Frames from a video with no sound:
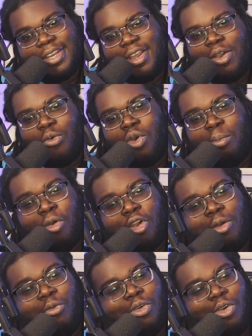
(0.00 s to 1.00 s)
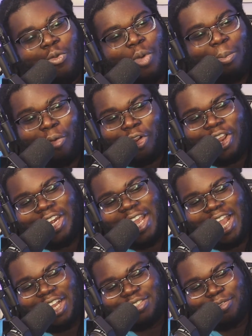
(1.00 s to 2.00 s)
What more can you
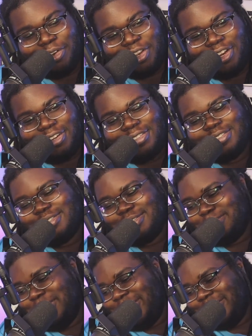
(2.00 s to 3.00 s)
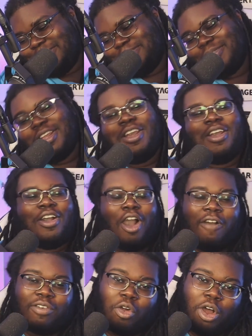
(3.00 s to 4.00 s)
ask for, you know? But yeah.
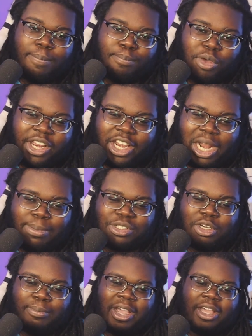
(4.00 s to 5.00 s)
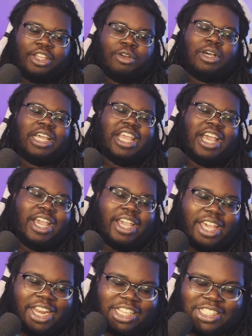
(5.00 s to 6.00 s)
Overall, pretty good episode, man. You know, yeah, it
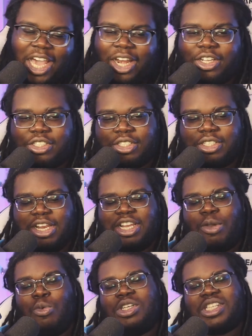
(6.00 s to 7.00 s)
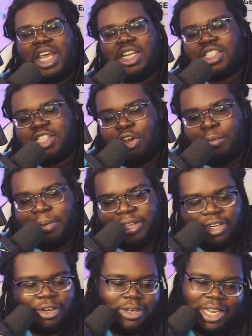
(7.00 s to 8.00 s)
was kind of slow, but you
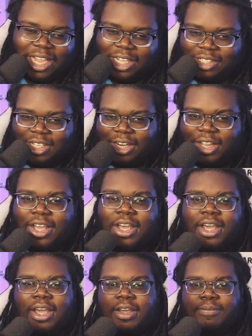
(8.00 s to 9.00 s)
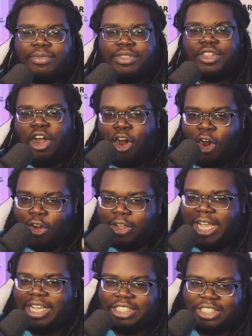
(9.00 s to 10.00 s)
know, like I said, the arc
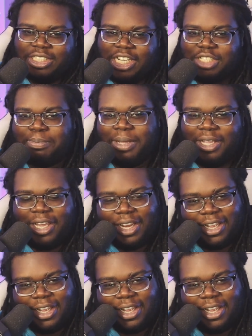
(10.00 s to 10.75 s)
is just beginning.